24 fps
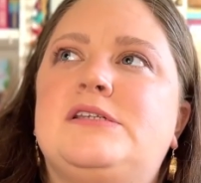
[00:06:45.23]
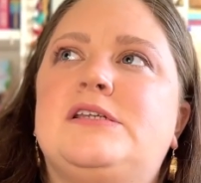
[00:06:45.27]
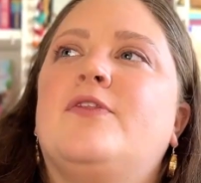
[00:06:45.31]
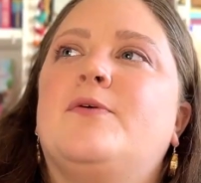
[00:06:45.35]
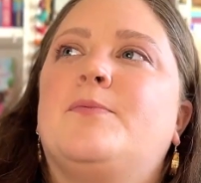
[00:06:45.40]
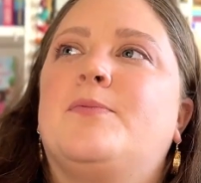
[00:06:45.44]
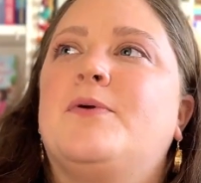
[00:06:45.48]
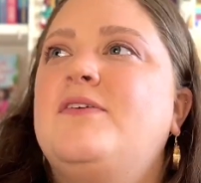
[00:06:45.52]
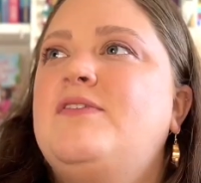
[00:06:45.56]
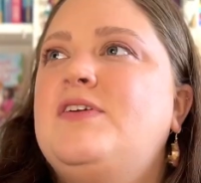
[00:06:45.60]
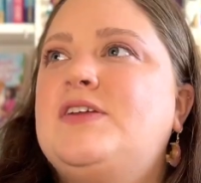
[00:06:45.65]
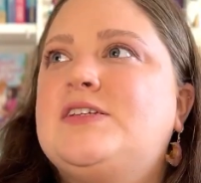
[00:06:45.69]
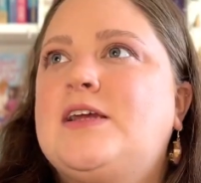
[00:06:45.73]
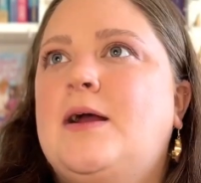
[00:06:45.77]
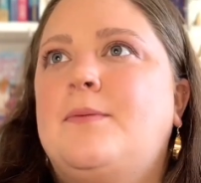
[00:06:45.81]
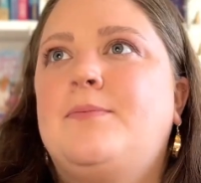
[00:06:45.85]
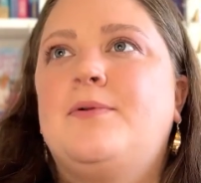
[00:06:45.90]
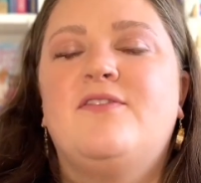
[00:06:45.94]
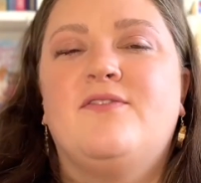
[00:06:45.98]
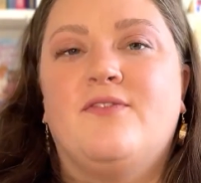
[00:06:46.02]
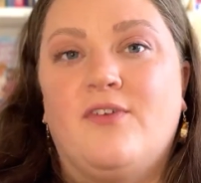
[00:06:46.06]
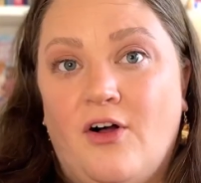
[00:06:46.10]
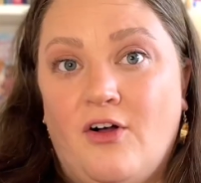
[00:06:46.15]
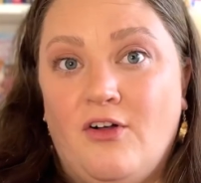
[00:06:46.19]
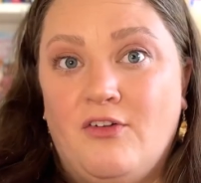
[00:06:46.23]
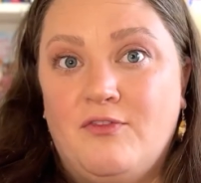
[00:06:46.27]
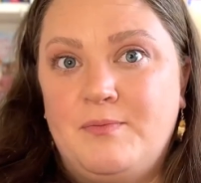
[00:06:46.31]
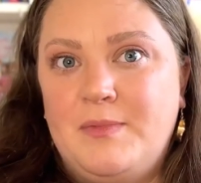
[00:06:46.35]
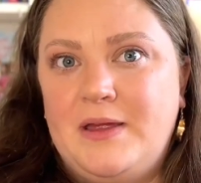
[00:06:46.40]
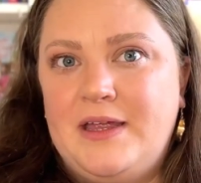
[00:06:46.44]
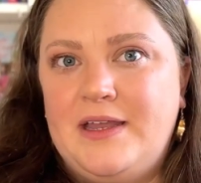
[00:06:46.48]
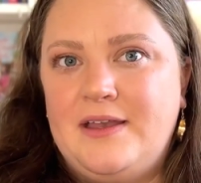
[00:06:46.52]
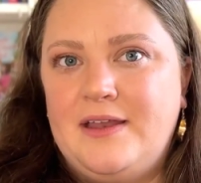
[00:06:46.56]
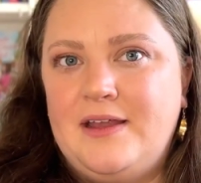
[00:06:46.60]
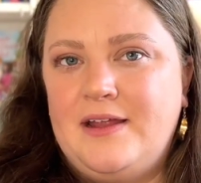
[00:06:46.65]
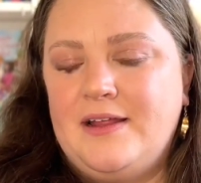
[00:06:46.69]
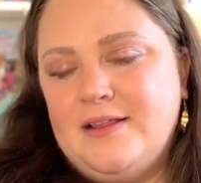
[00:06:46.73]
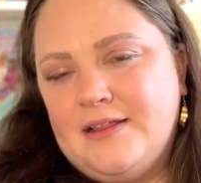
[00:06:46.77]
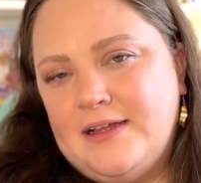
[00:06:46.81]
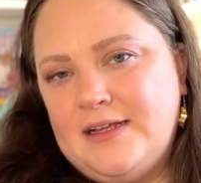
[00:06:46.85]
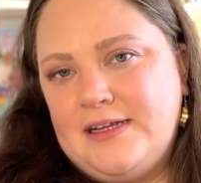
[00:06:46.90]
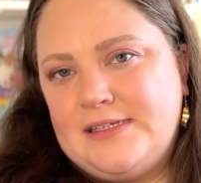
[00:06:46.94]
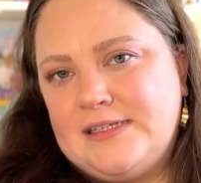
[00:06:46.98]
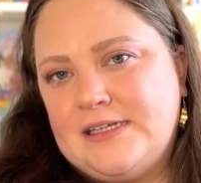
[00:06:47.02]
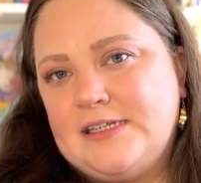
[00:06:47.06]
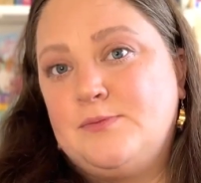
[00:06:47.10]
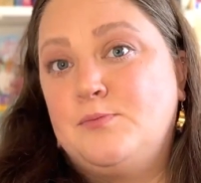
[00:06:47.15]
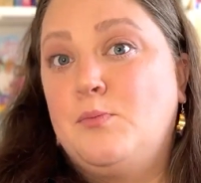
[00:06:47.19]
The previous couple involvement in
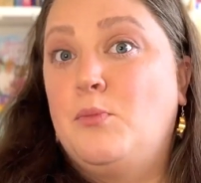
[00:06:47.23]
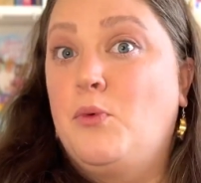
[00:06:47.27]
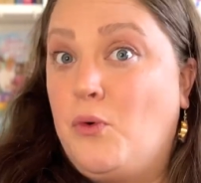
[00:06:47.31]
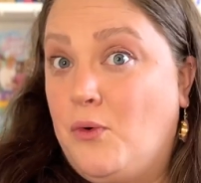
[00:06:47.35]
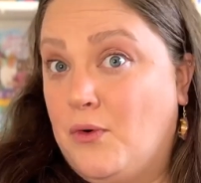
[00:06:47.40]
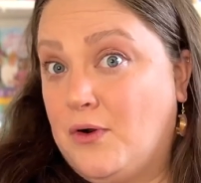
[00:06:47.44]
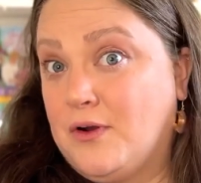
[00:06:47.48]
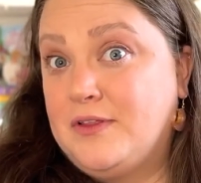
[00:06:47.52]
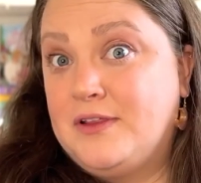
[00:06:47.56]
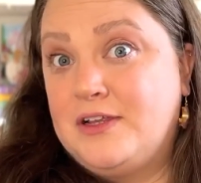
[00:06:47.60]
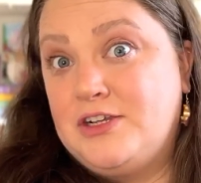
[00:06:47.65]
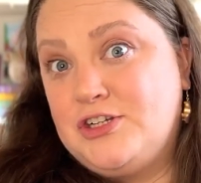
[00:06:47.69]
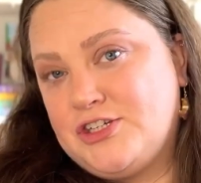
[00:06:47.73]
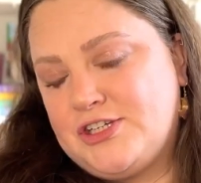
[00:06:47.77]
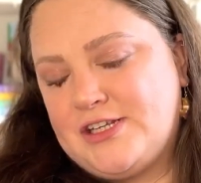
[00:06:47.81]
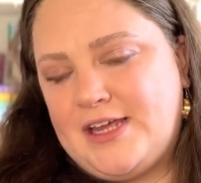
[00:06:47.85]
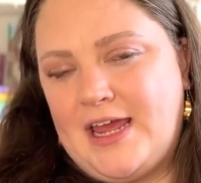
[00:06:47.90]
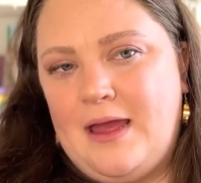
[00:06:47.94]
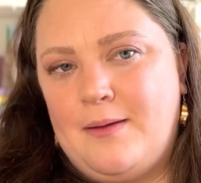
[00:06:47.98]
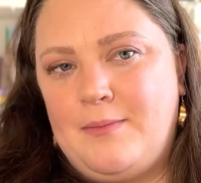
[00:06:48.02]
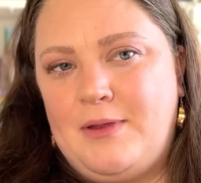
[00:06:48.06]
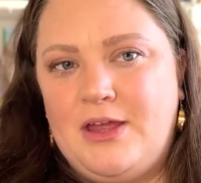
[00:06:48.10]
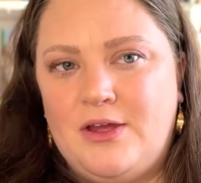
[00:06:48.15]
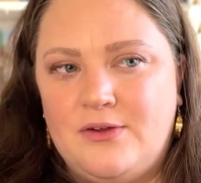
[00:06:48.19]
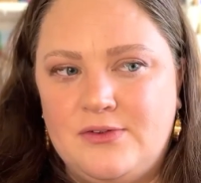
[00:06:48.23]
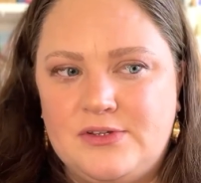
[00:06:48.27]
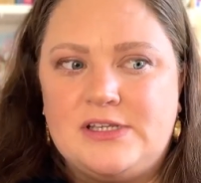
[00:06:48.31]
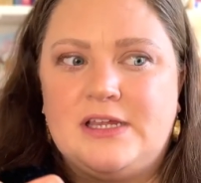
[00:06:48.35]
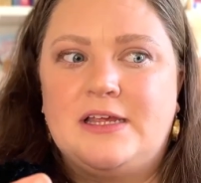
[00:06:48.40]
these is more than just cameos,